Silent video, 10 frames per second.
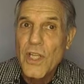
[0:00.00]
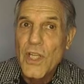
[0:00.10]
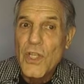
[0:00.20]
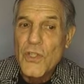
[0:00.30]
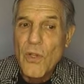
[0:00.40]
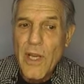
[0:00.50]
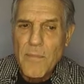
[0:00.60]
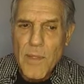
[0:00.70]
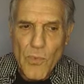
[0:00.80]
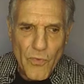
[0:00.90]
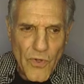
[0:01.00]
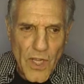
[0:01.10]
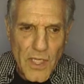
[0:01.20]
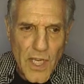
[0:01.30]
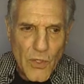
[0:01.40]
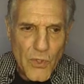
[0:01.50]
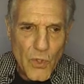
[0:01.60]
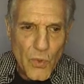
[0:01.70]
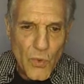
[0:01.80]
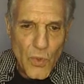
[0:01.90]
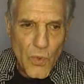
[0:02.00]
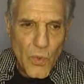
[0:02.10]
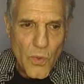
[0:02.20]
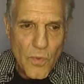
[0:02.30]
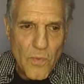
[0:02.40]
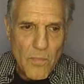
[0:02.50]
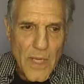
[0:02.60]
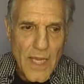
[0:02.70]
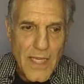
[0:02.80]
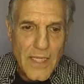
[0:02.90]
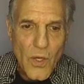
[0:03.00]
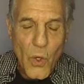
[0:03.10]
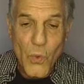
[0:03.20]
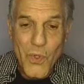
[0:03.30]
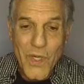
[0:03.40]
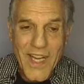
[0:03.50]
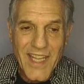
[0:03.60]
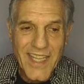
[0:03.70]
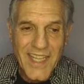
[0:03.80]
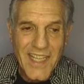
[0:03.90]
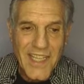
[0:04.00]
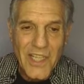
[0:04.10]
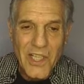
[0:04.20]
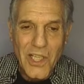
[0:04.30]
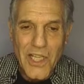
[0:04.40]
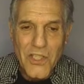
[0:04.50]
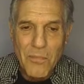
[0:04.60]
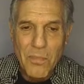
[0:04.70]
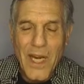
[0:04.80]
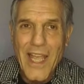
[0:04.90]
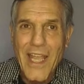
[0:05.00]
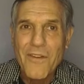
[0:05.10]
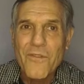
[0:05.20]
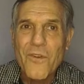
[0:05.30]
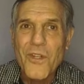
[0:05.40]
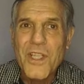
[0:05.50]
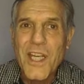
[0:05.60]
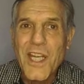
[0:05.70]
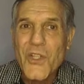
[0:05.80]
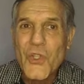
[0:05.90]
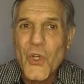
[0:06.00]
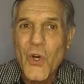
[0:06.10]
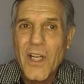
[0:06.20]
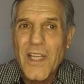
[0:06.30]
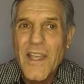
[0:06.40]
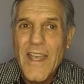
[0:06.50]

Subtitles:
So let me move on now to my own lesson plan for today's talk.